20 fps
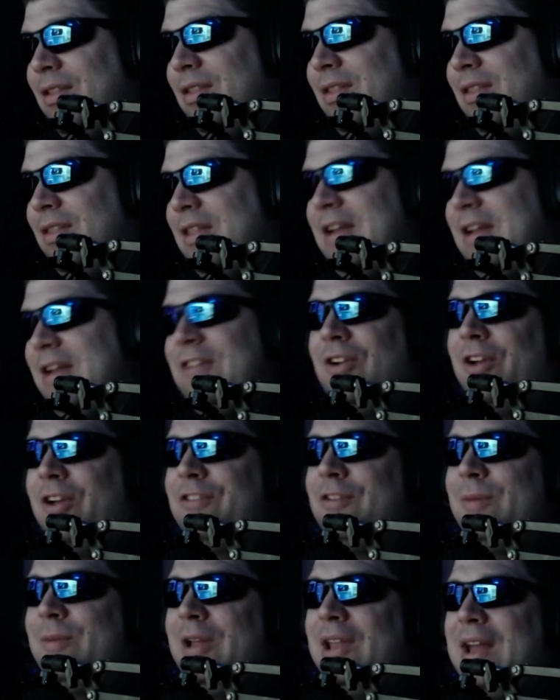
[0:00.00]
They should
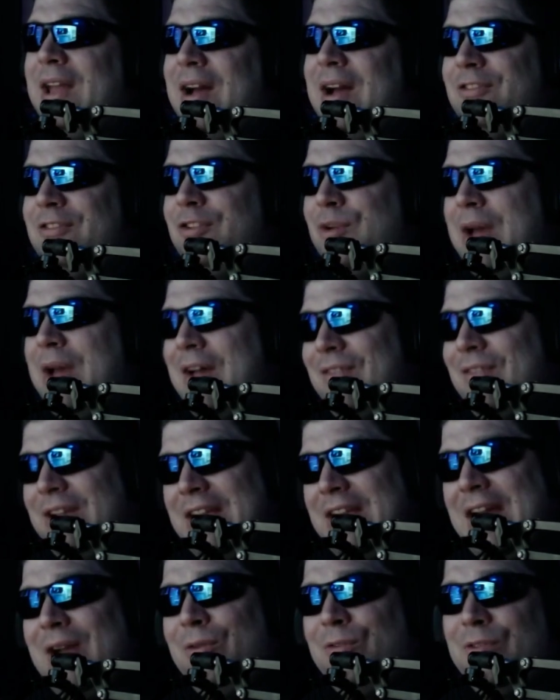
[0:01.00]
also be allowed to have
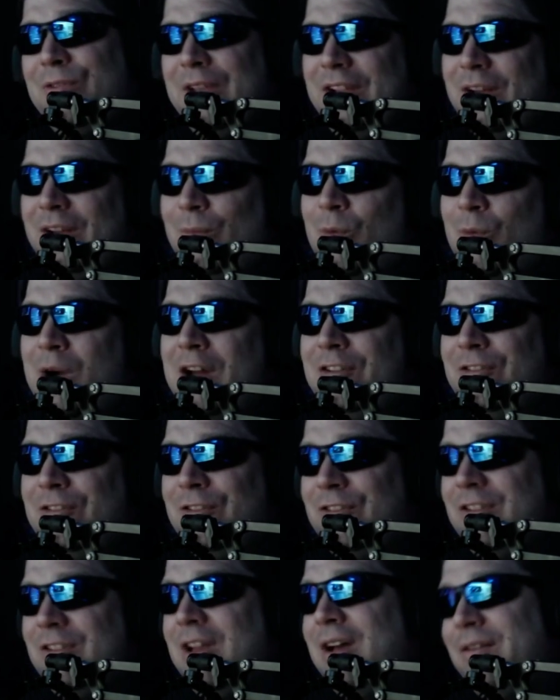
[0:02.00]
accounts. They can come watch your
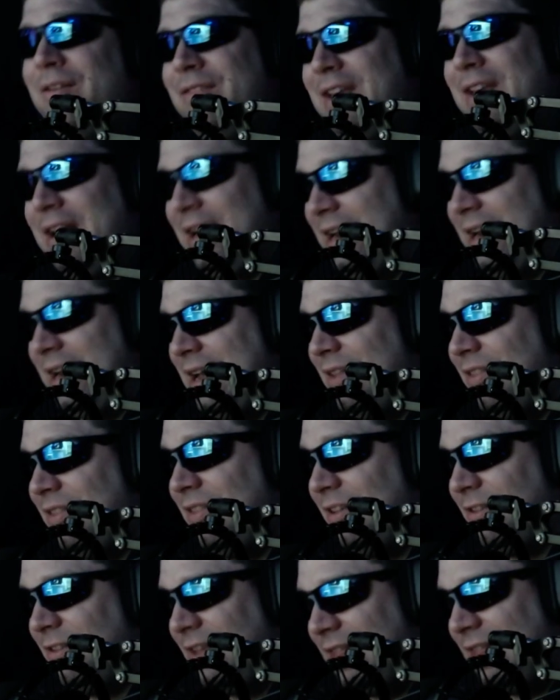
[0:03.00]
stuff, da-da-da,
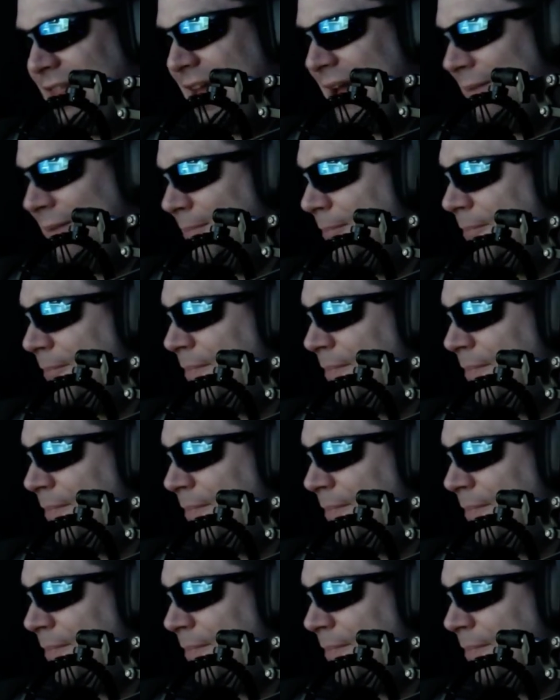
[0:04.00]
things like that.